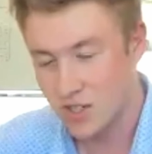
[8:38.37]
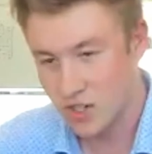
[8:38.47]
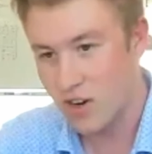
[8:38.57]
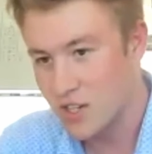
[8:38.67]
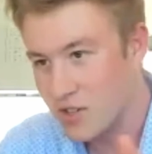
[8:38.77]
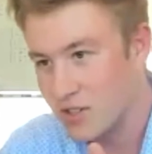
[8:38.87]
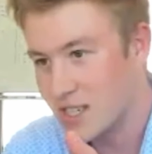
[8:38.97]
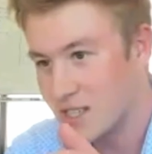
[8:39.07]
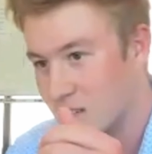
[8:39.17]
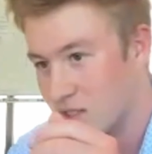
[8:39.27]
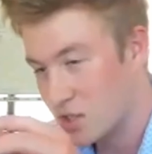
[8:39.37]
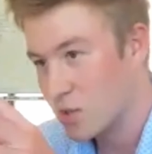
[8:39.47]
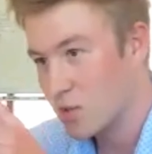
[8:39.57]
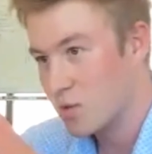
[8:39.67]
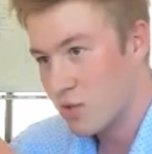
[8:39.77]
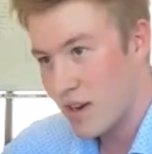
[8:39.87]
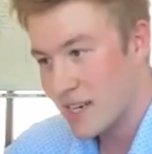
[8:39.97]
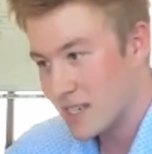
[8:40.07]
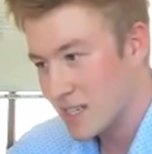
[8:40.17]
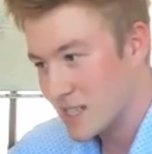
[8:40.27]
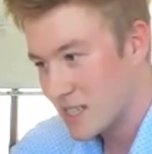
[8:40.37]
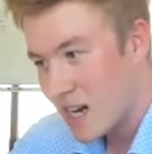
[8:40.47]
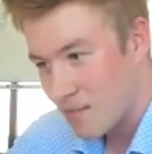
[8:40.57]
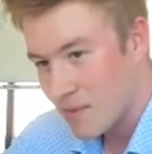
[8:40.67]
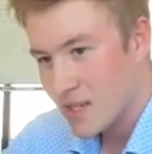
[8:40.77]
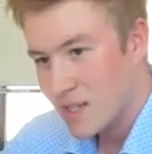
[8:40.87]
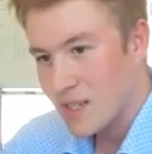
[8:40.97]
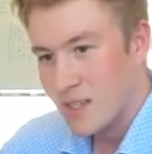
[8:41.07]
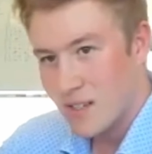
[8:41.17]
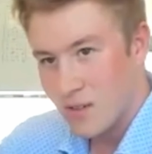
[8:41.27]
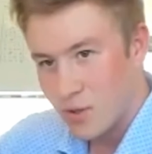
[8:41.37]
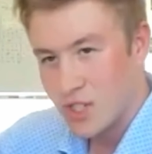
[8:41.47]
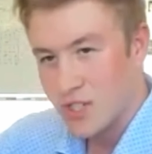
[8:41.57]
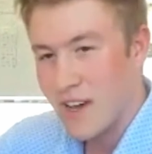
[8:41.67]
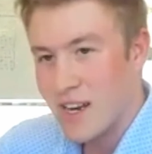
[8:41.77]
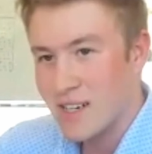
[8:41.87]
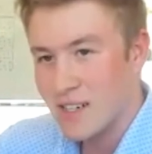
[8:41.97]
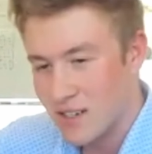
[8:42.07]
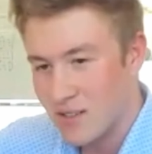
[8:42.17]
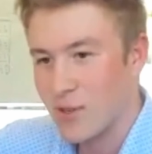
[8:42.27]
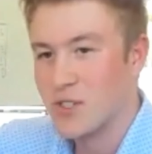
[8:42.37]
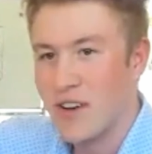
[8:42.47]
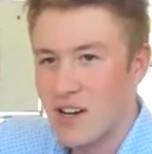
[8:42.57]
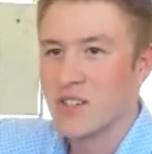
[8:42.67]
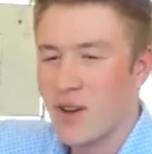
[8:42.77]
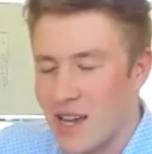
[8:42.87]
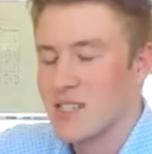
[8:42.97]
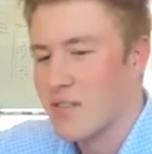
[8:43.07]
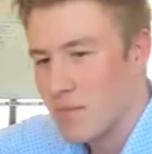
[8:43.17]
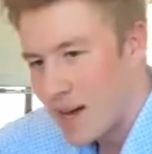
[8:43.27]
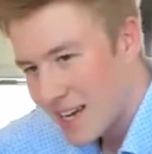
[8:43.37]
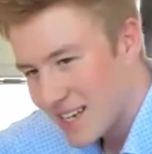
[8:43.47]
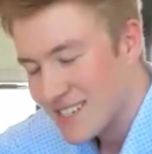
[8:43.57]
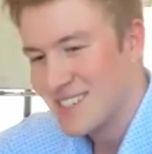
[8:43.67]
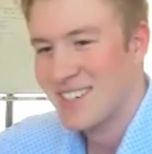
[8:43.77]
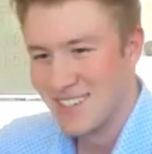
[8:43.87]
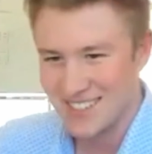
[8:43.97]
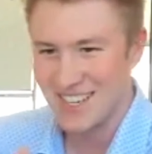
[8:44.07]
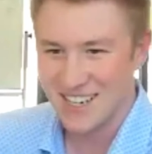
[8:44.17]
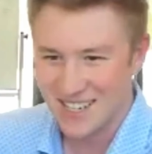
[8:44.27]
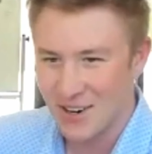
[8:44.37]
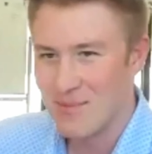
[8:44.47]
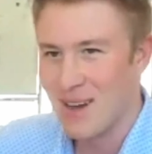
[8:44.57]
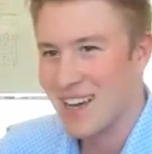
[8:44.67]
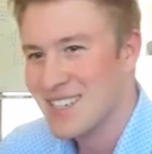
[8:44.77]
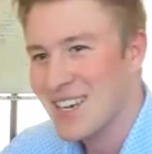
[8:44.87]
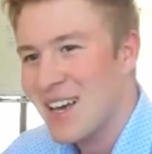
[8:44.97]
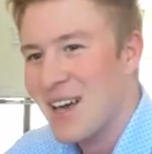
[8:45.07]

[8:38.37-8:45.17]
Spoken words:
the neuron uses to create a sum, which then also has another bias, a secondary bias.